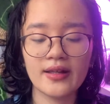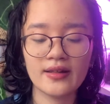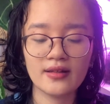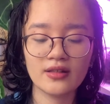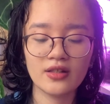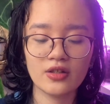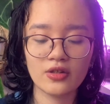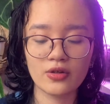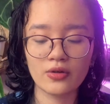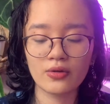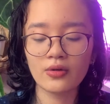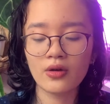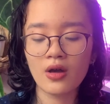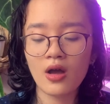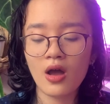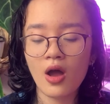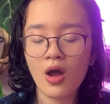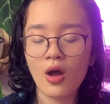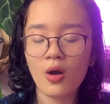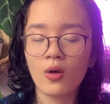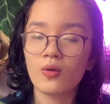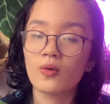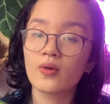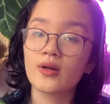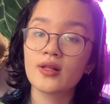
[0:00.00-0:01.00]
you know,
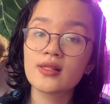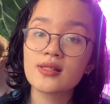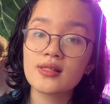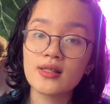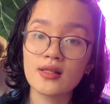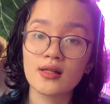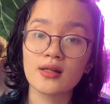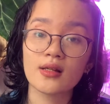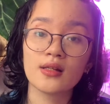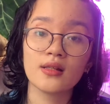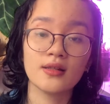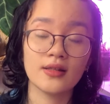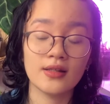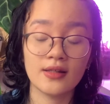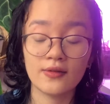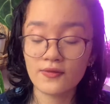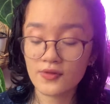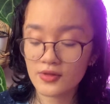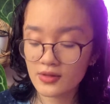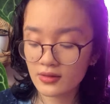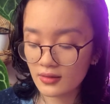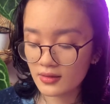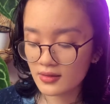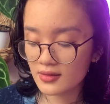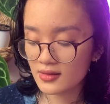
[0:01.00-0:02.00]
once a leaf
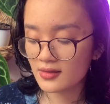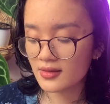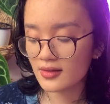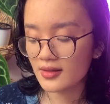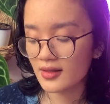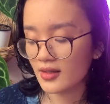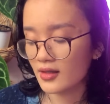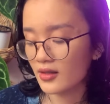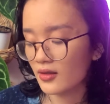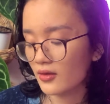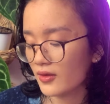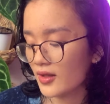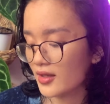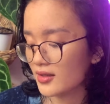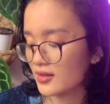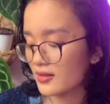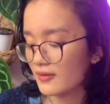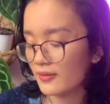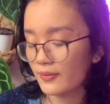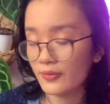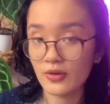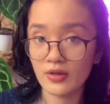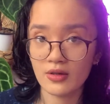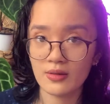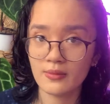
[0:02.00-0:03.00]
starts to yellow, that's
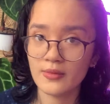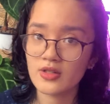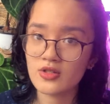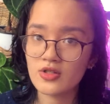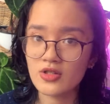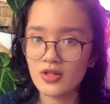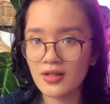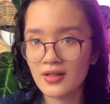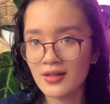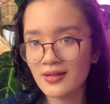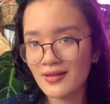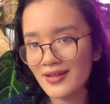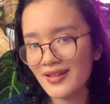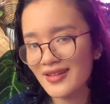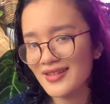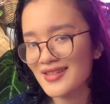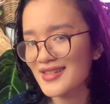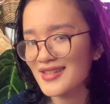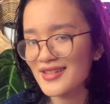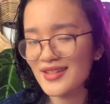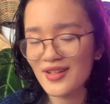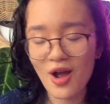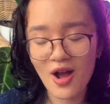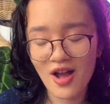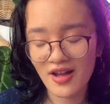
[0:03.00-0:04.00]
pretty much
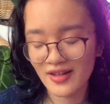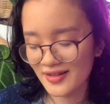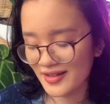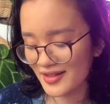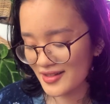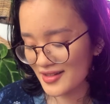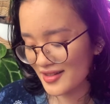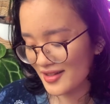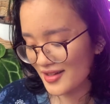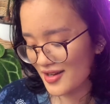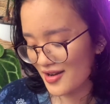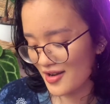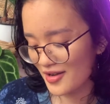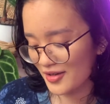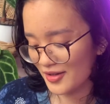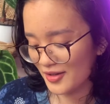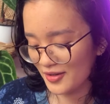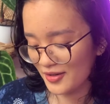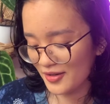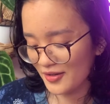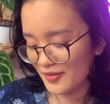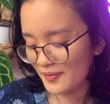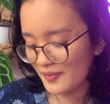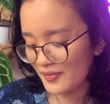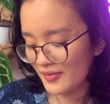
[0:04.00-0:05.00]
it's gone. It's a goner.
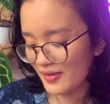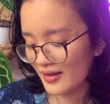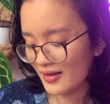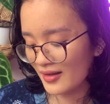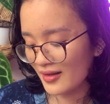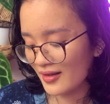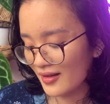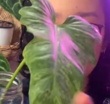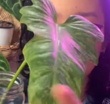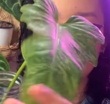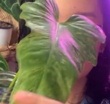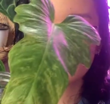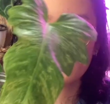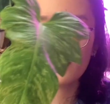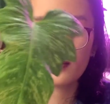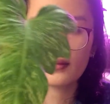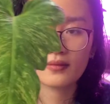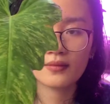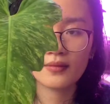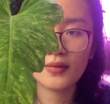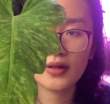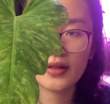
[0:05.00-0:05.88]
But